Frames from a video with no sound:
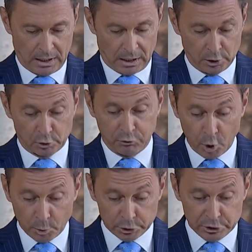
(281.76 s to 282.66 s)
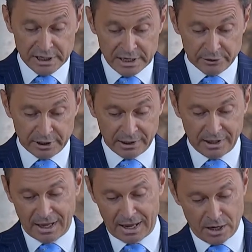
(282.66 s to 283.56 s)
I look forward to hearing
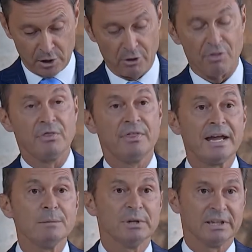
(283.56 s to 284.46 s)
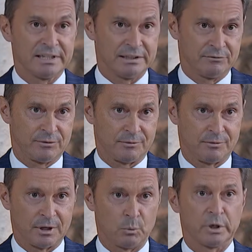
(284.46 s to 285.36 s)
how they believe
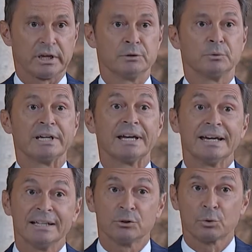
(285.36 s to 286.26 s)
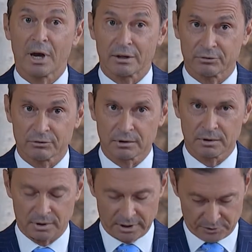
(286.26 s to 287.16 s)
that we can regain trust
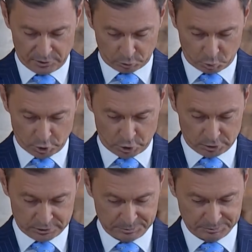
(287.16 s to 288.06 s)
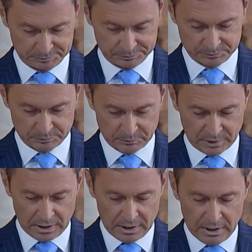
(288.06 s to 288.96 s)
in this world.
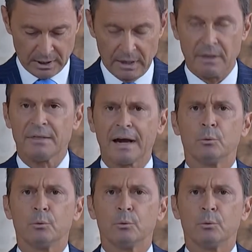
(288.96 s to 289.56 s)
That